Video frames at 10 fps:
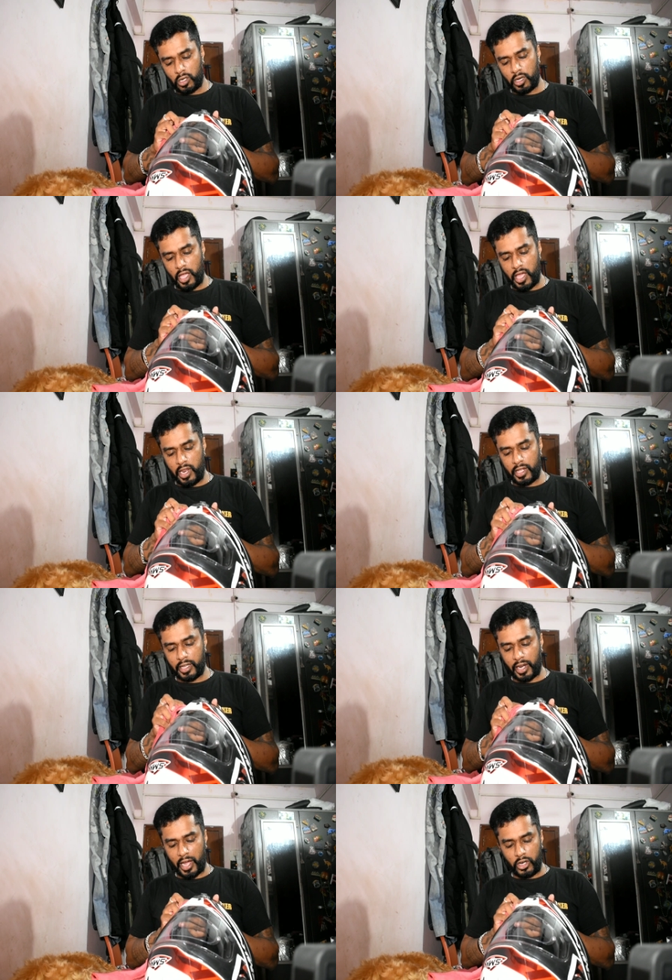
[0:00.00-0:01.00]
an area
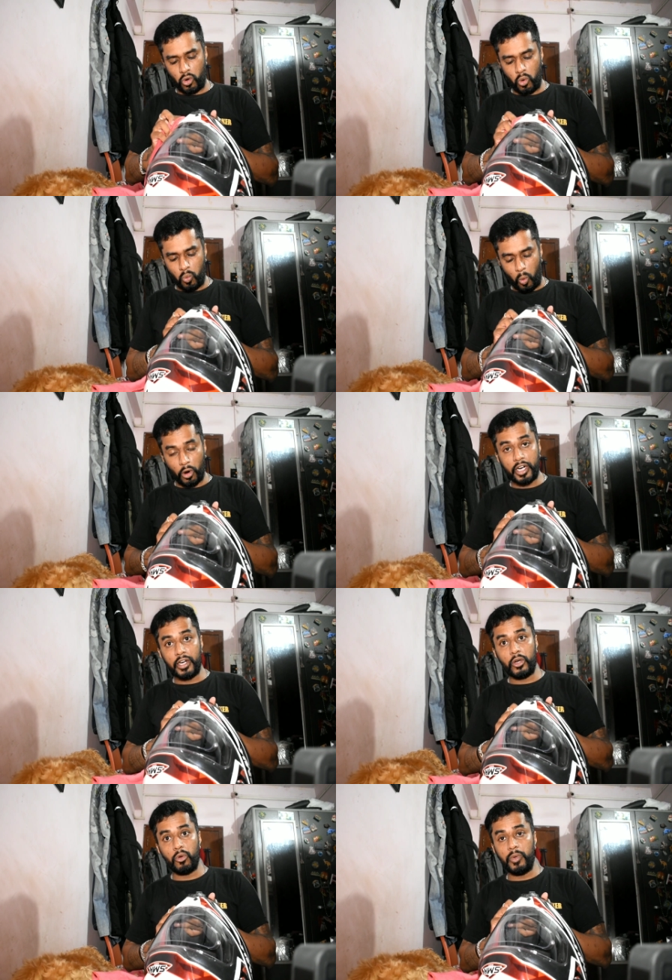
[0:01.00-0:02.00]
that I don't want
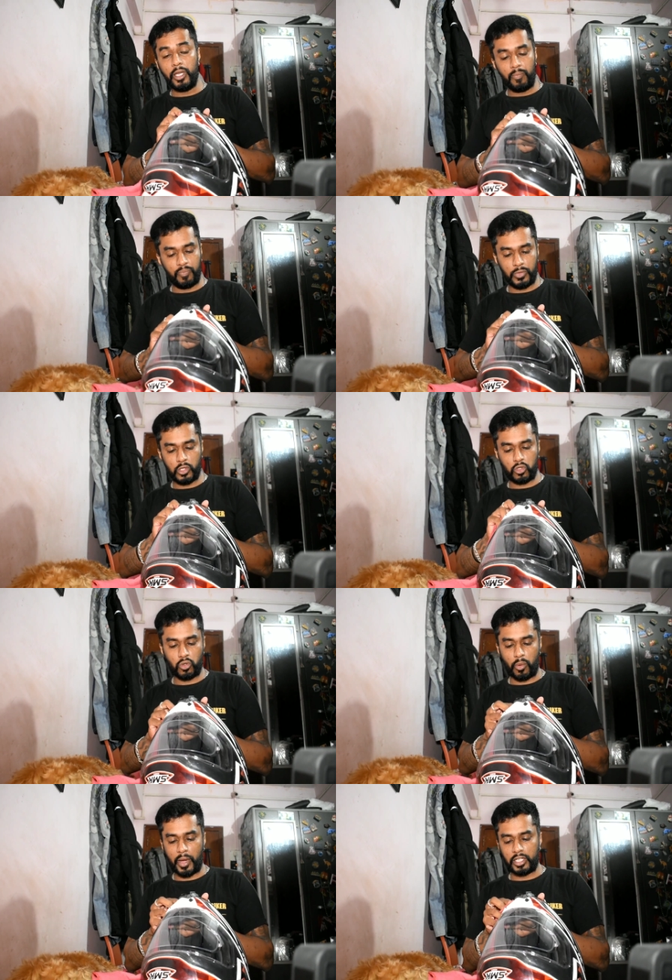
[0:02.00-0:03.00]
it to be.
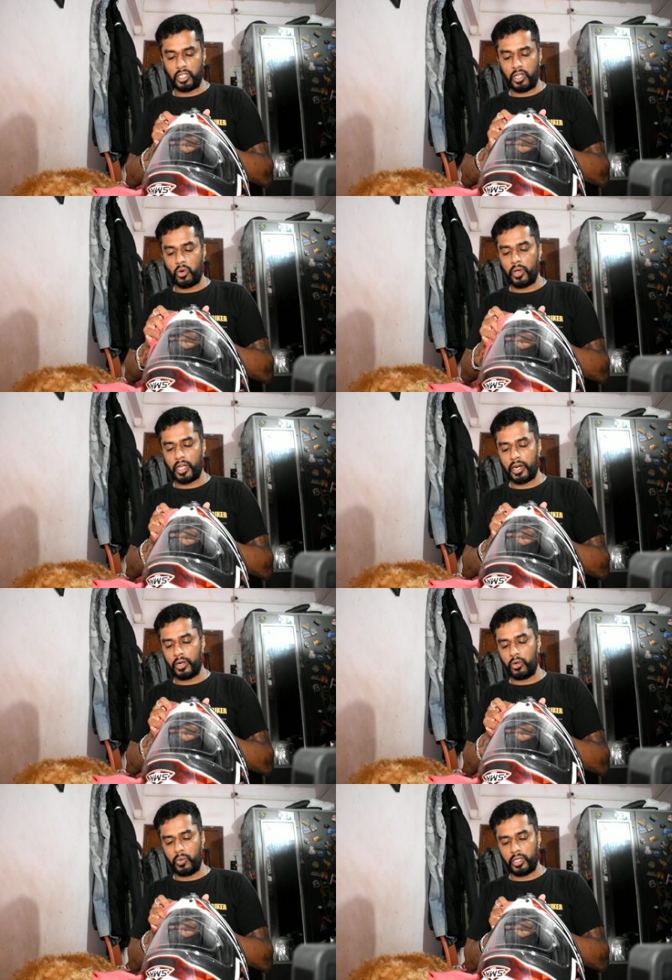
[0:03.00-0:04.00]
So I'm actually going ahead
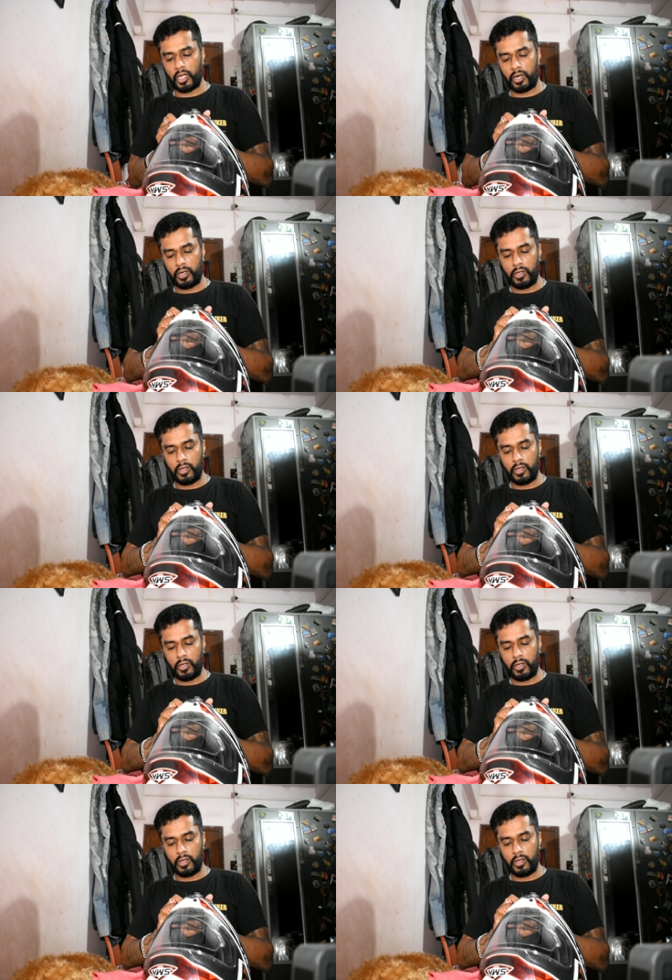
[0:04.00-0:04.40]
and doing that